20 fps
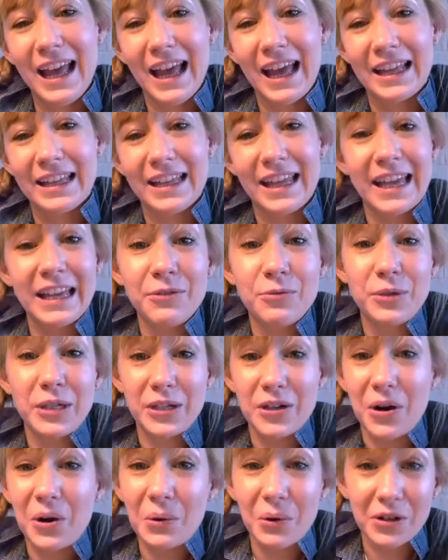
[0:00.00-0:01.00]
And then we
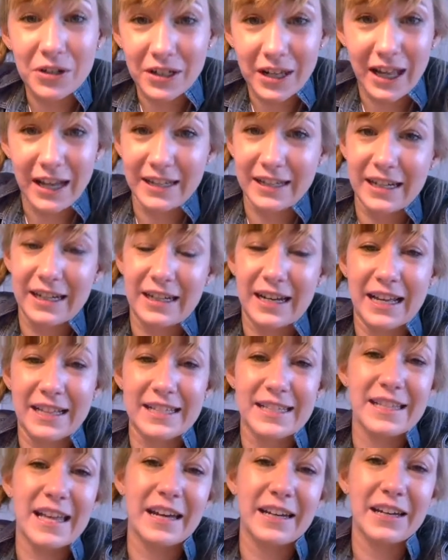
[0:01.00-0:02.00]
go online and
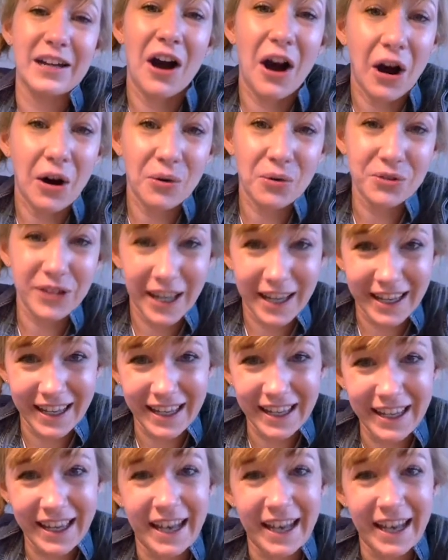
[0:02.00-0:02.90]
study how the